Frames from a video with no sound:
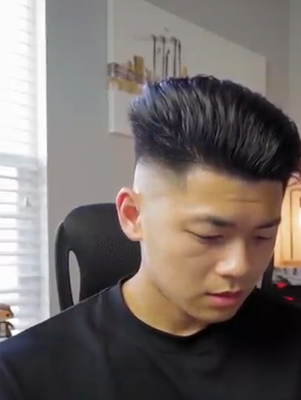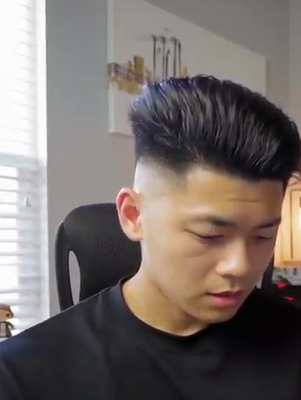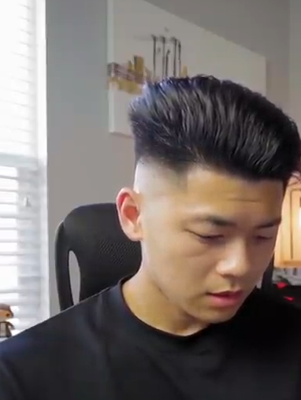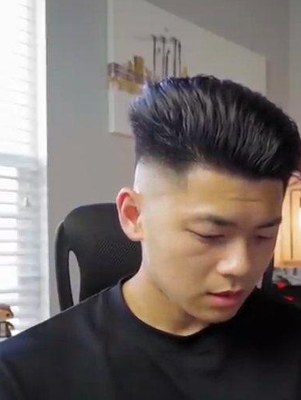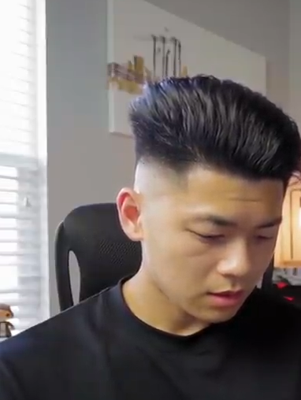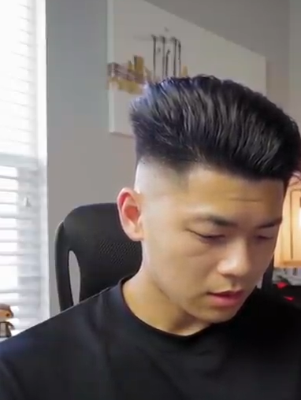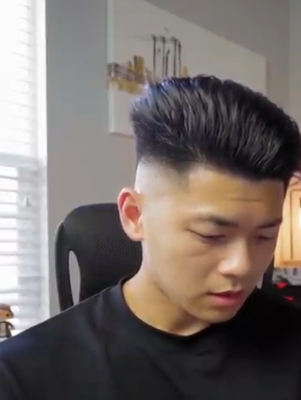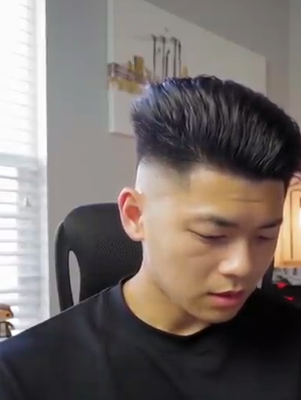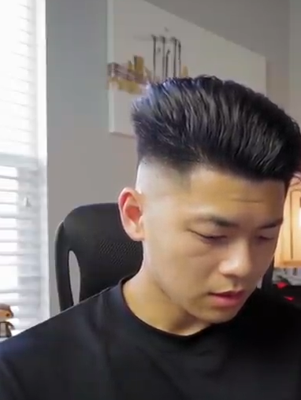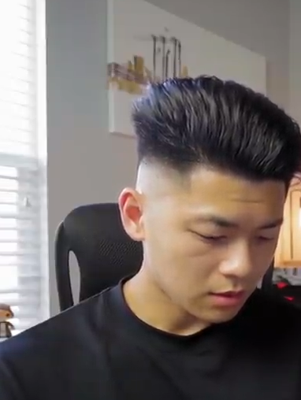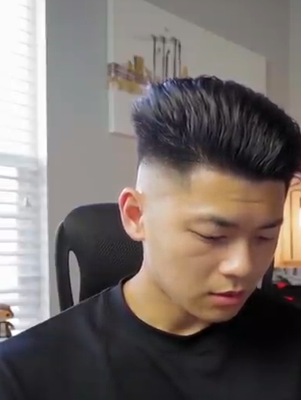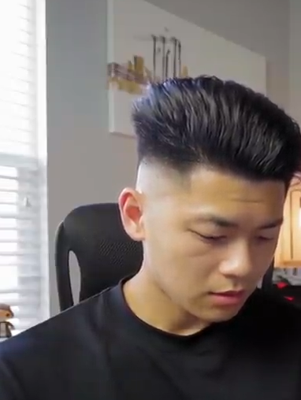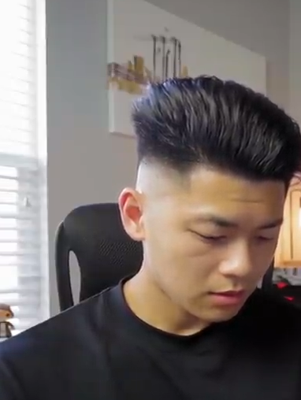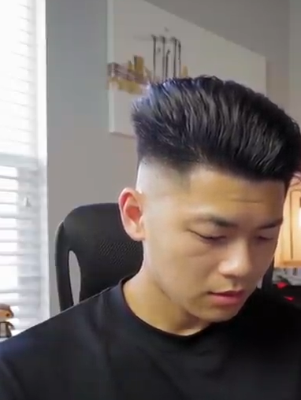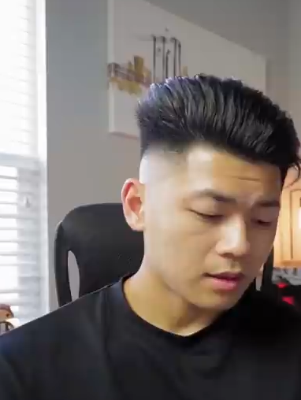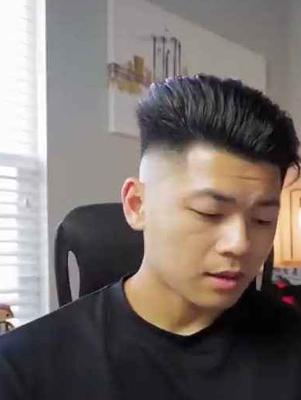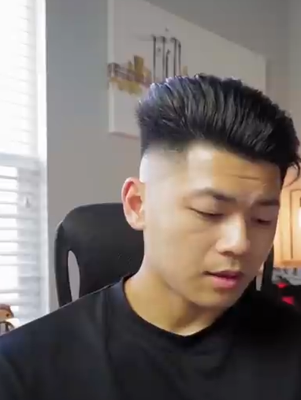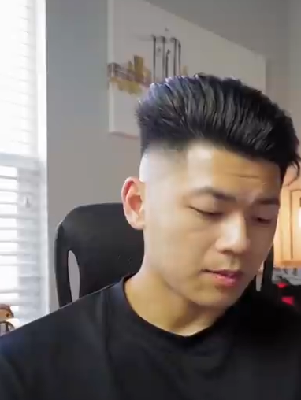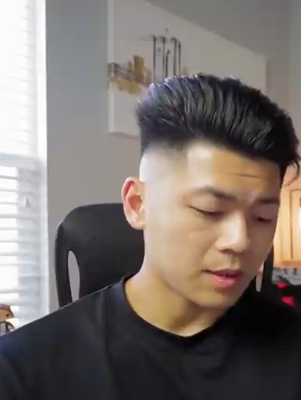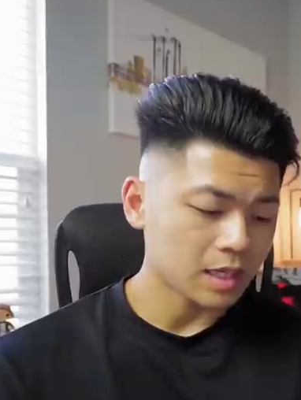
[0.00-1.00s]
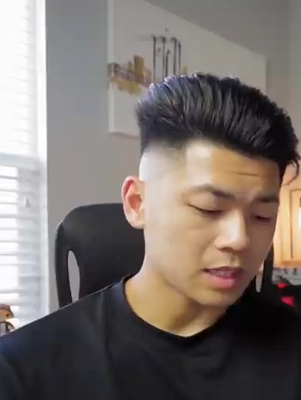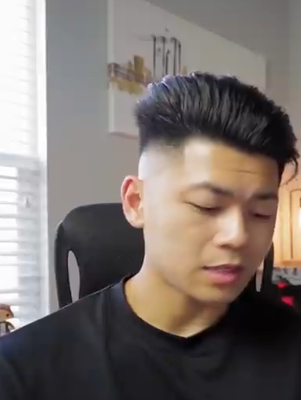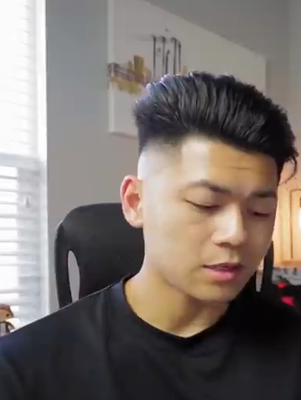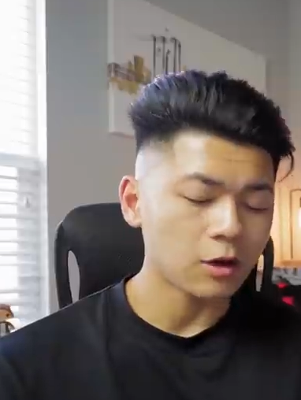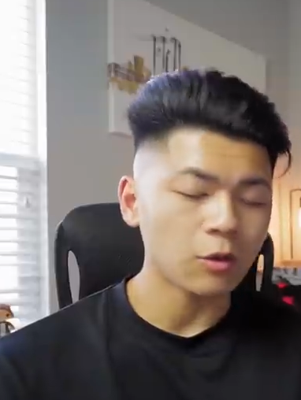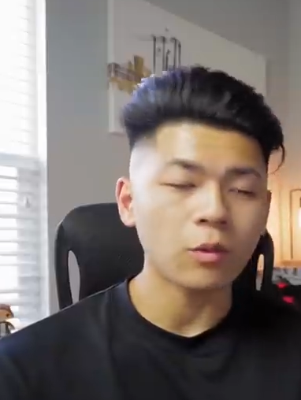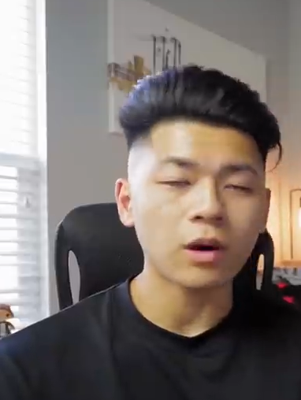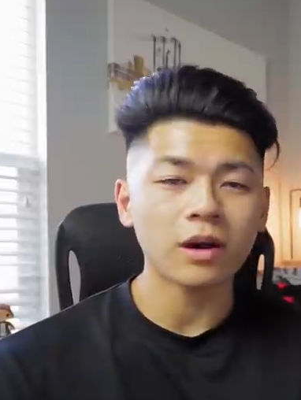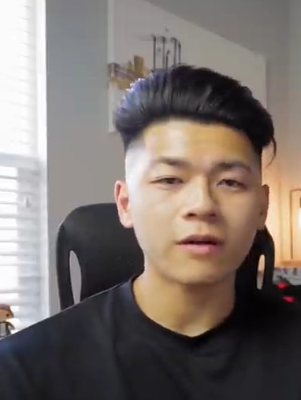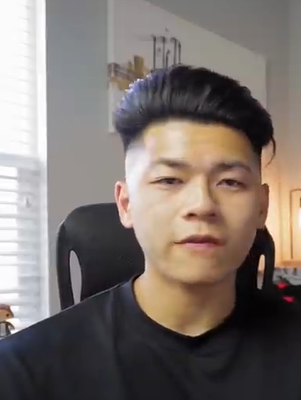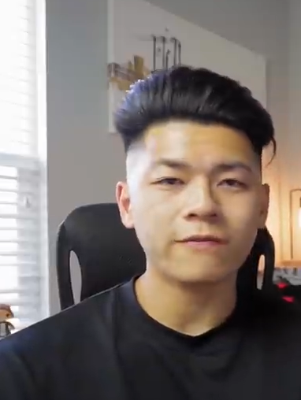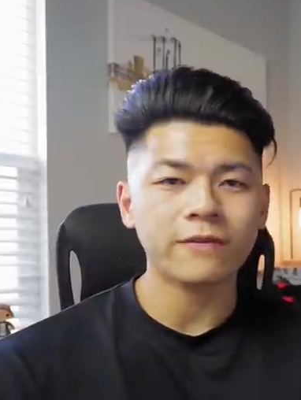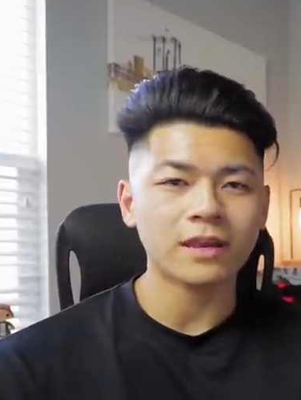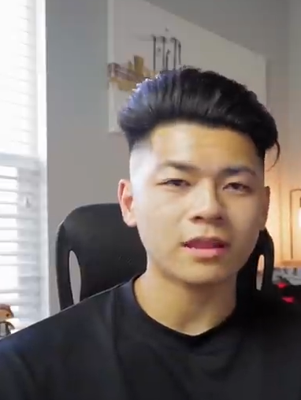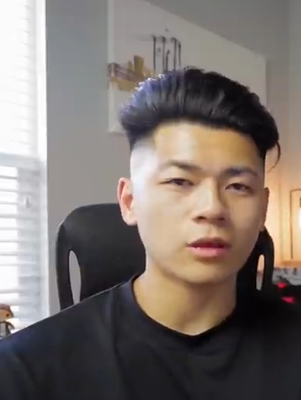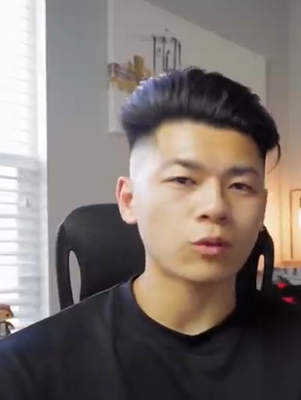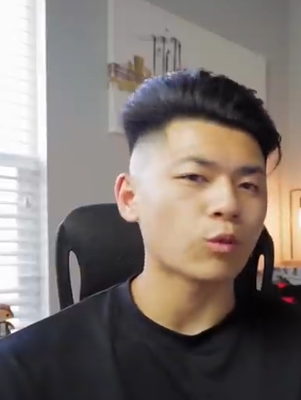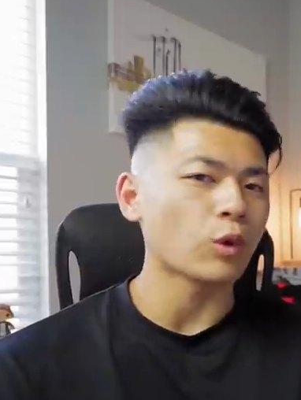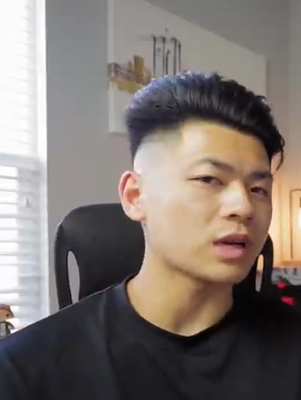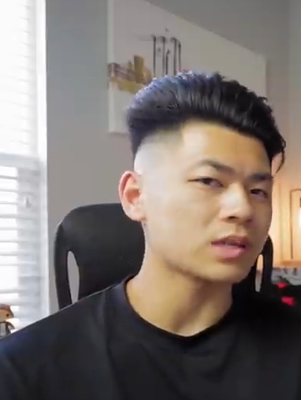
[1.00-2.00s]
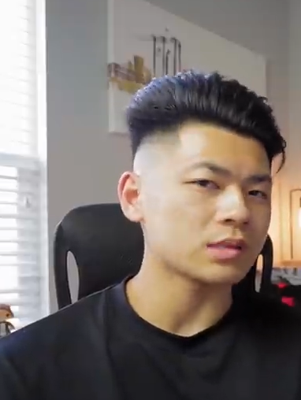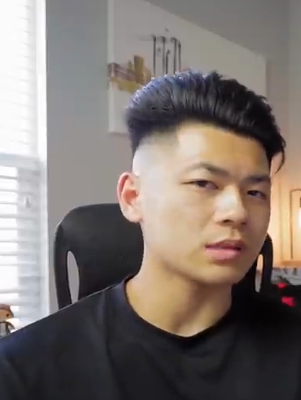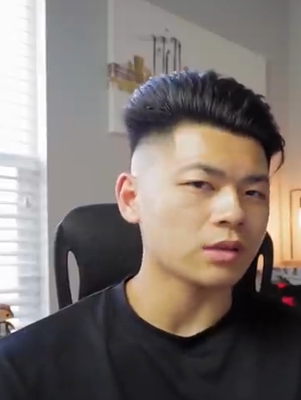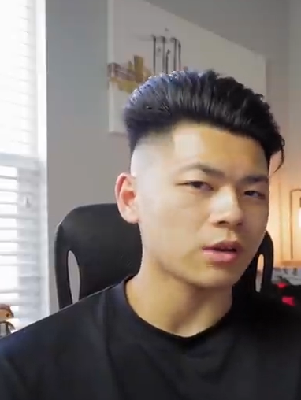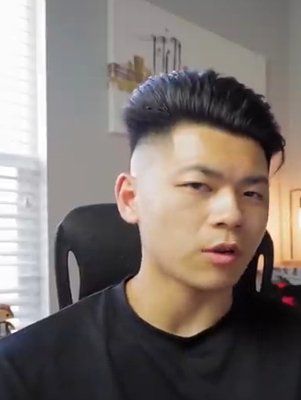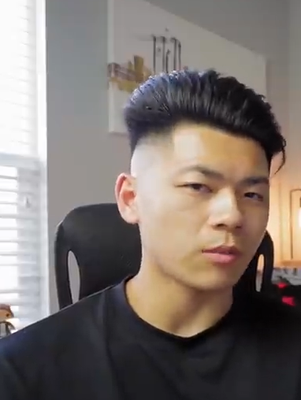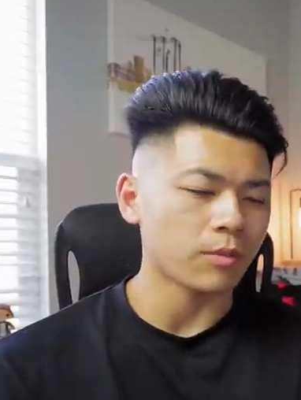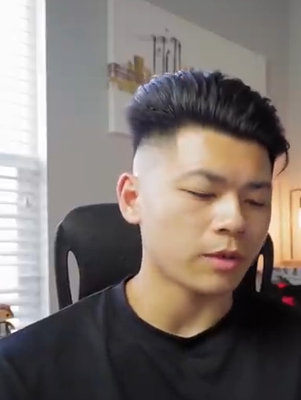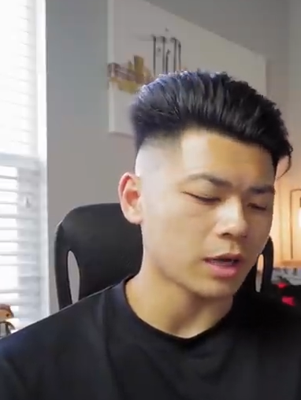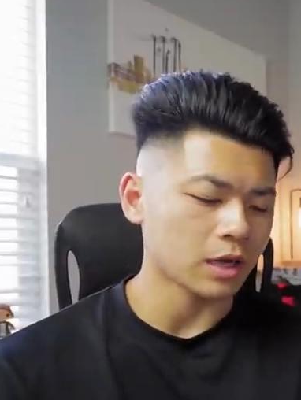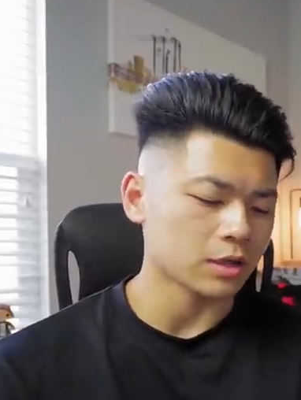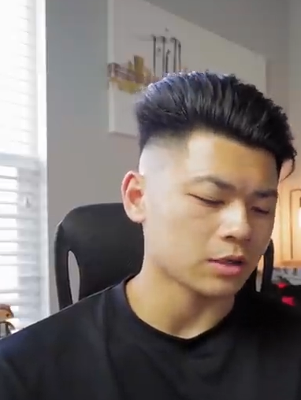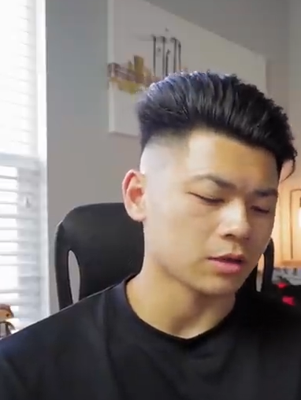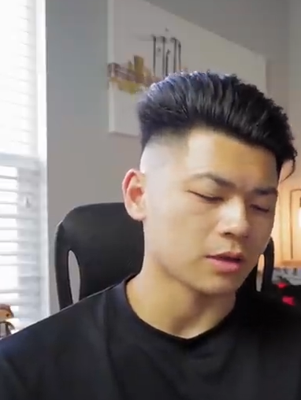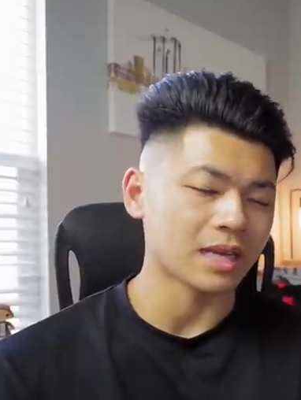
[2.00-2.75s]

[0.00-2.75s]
There you go. Because you don't want to affect the rest of your picture.